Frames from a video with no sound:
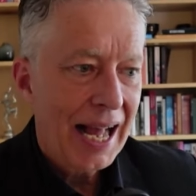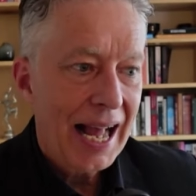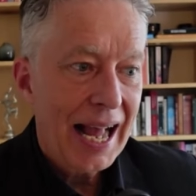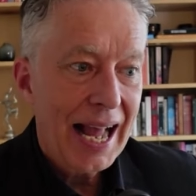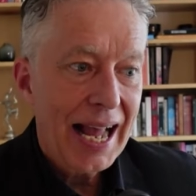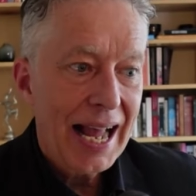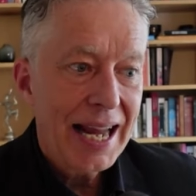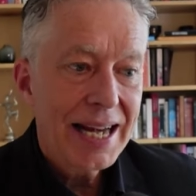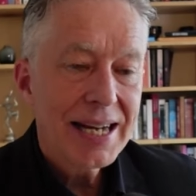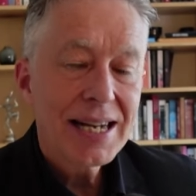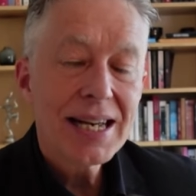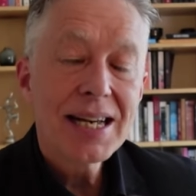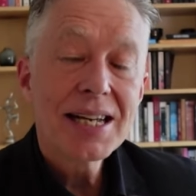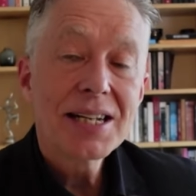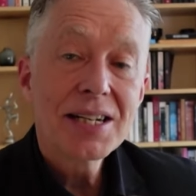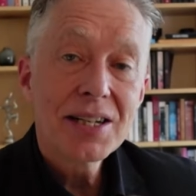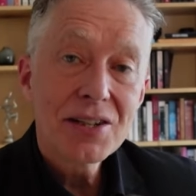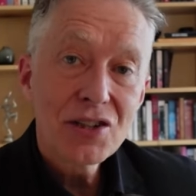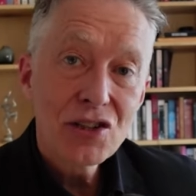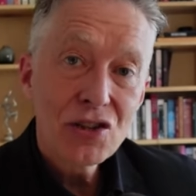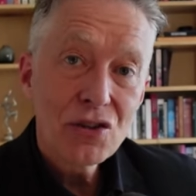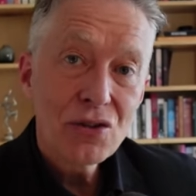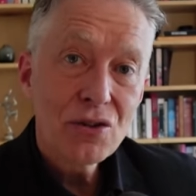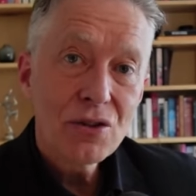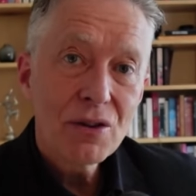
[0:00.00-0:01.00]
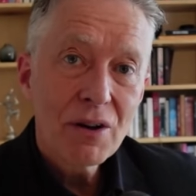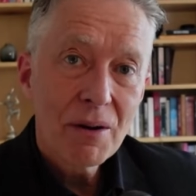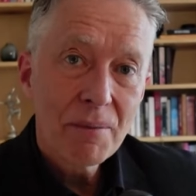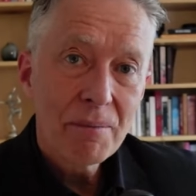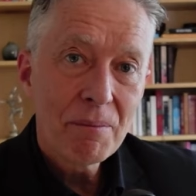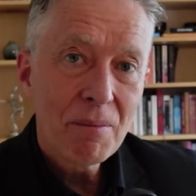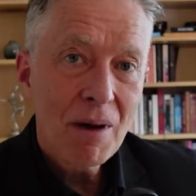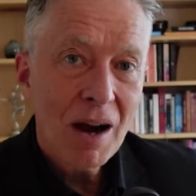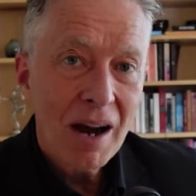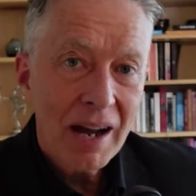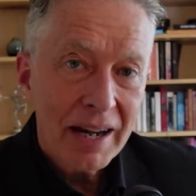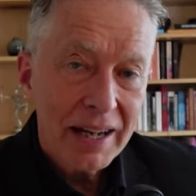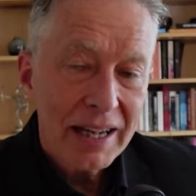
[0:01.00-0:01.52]
And you
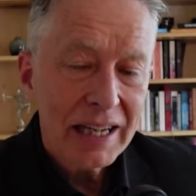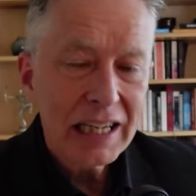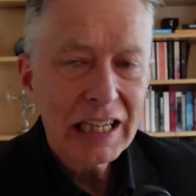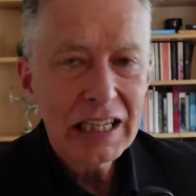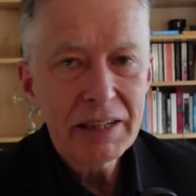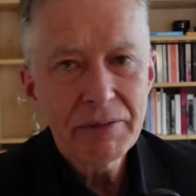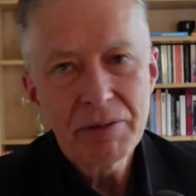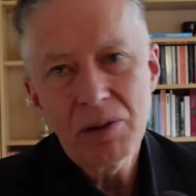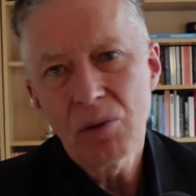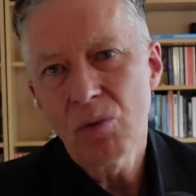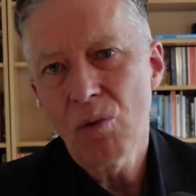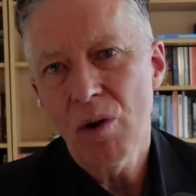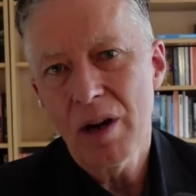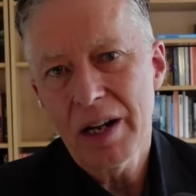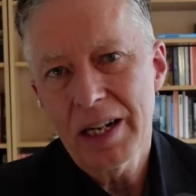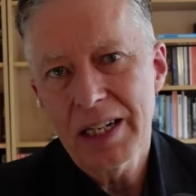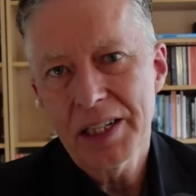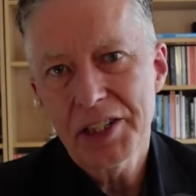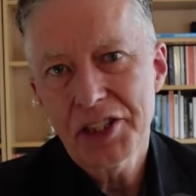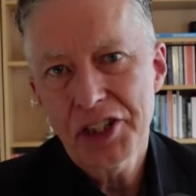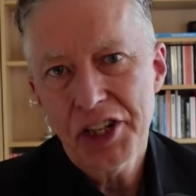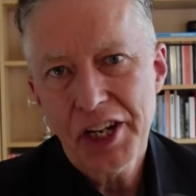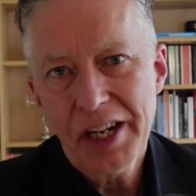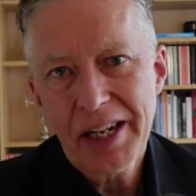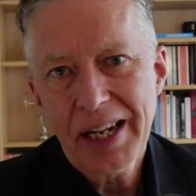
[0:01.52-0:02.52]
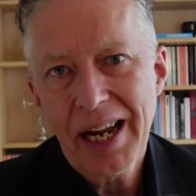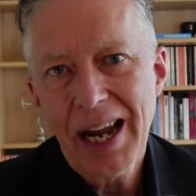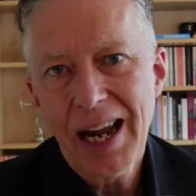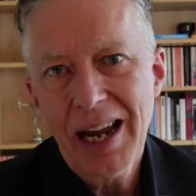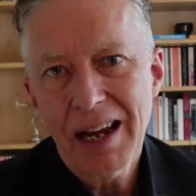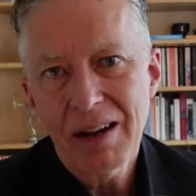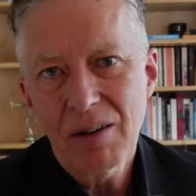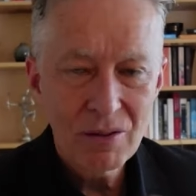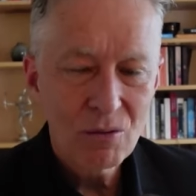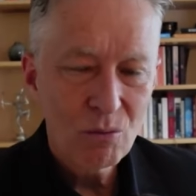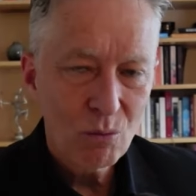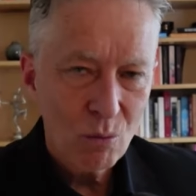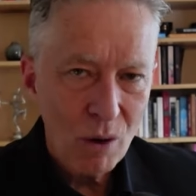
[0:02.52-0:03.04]
might even want to check
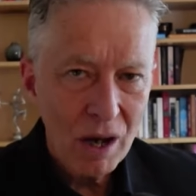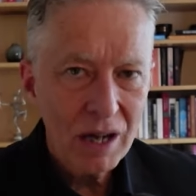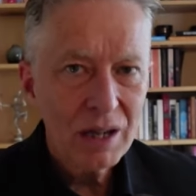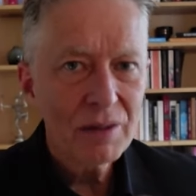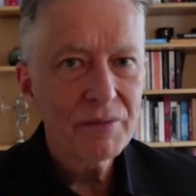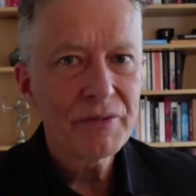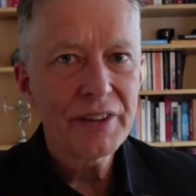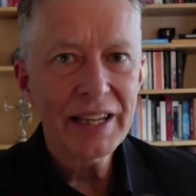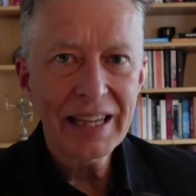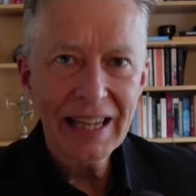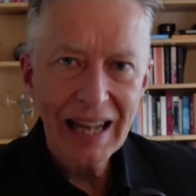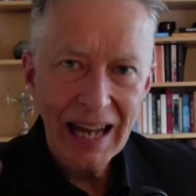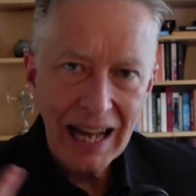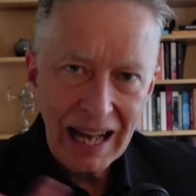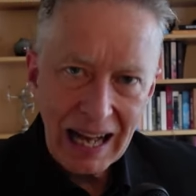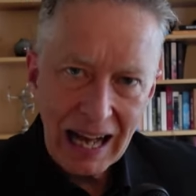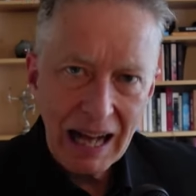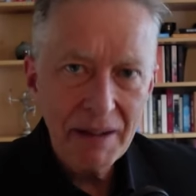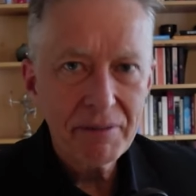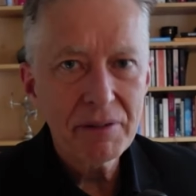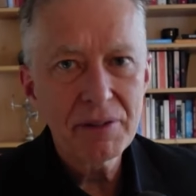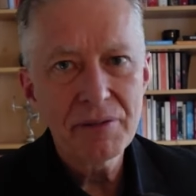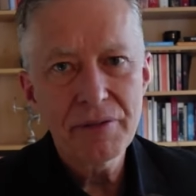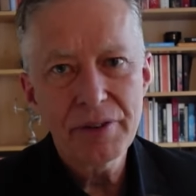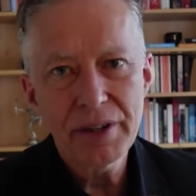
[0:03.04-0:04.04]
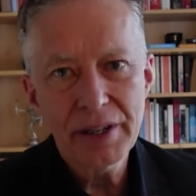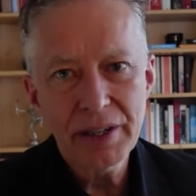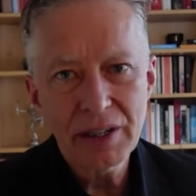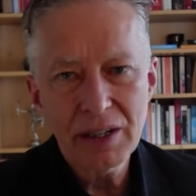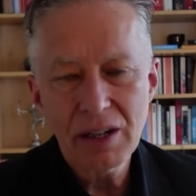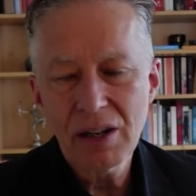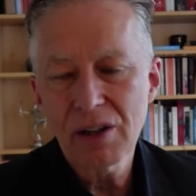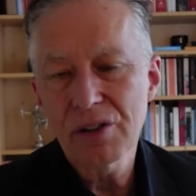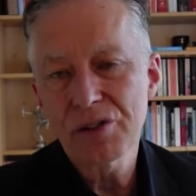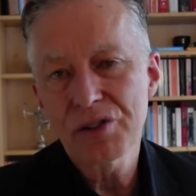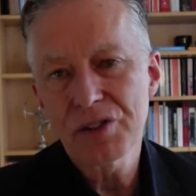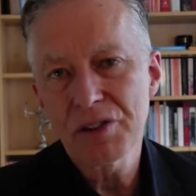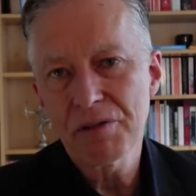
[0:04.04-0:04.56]
out one of the other
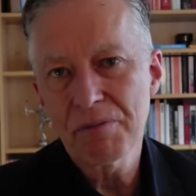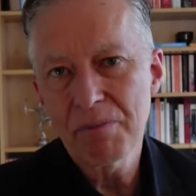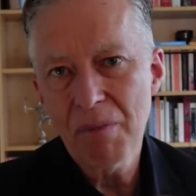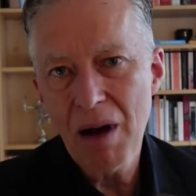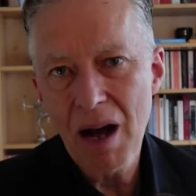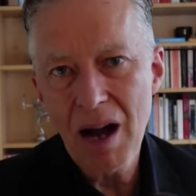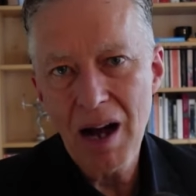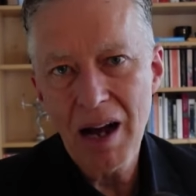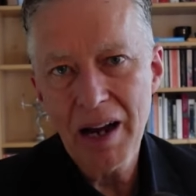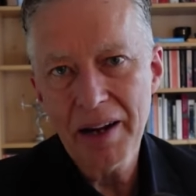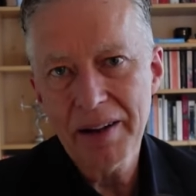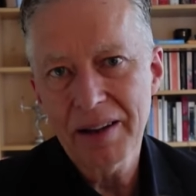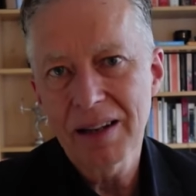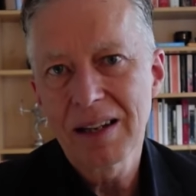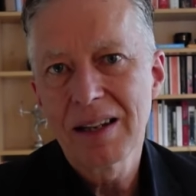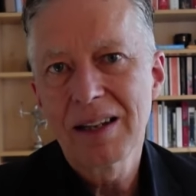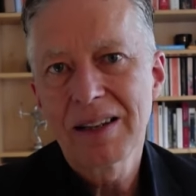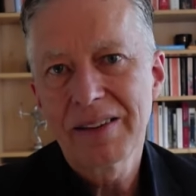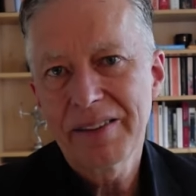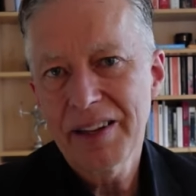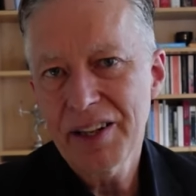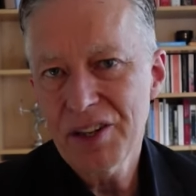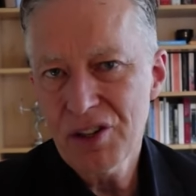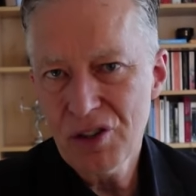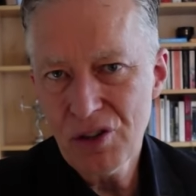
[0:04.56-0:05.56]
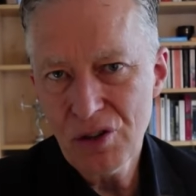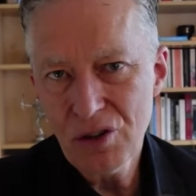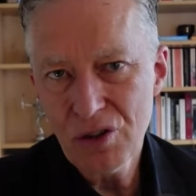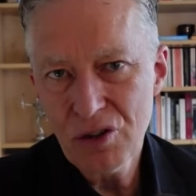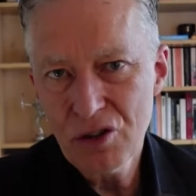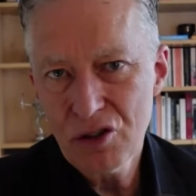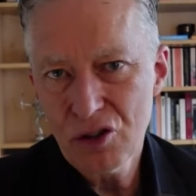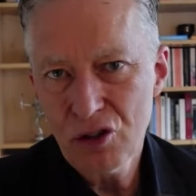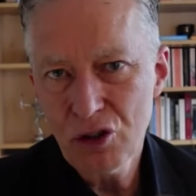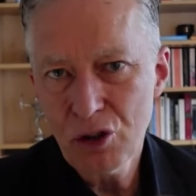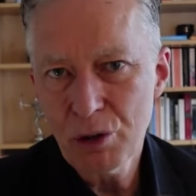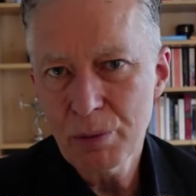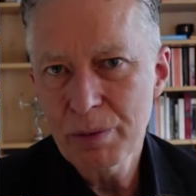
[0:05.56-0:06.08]
videos of mine that
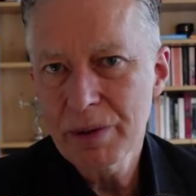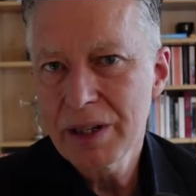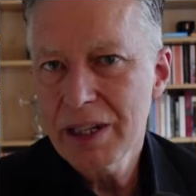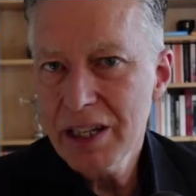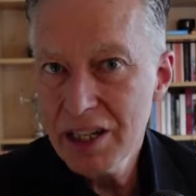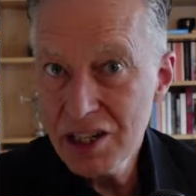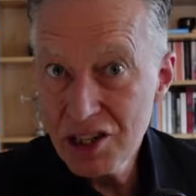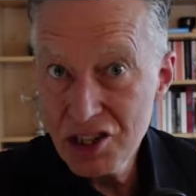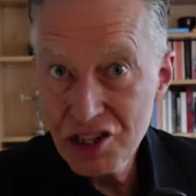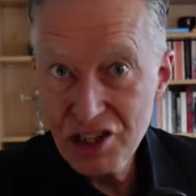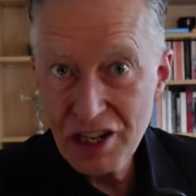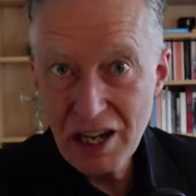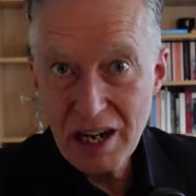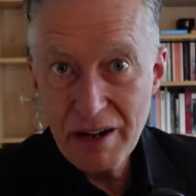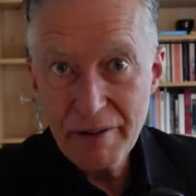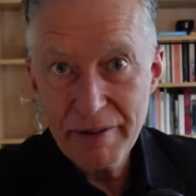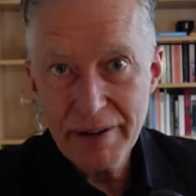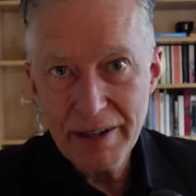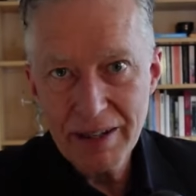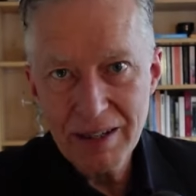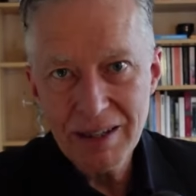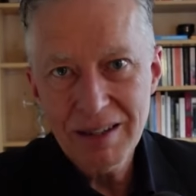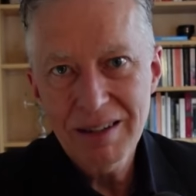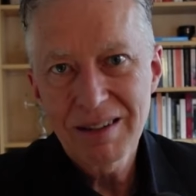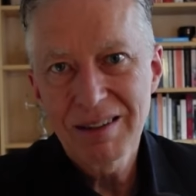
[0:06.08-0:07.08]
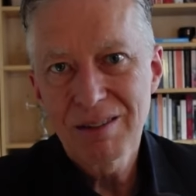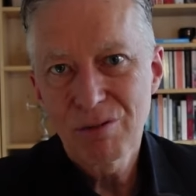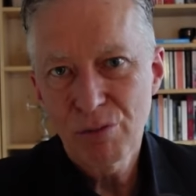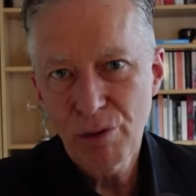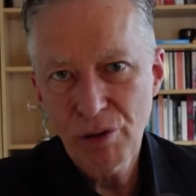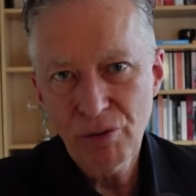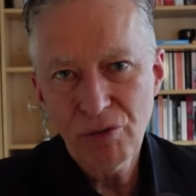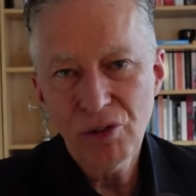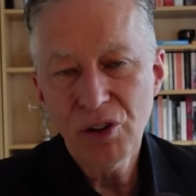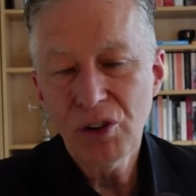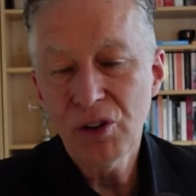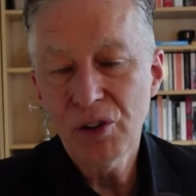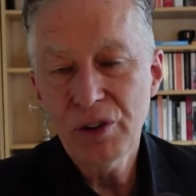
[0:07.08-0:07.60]
YouTube is sharing
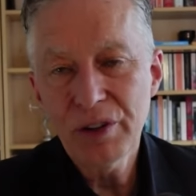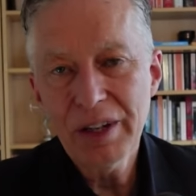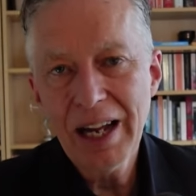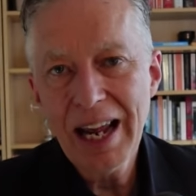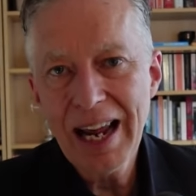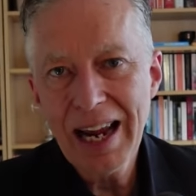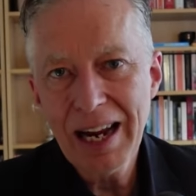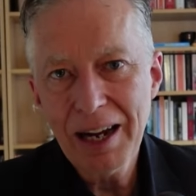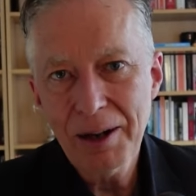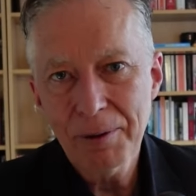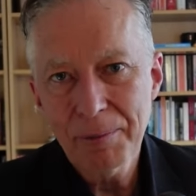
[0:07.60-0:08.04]
with you now.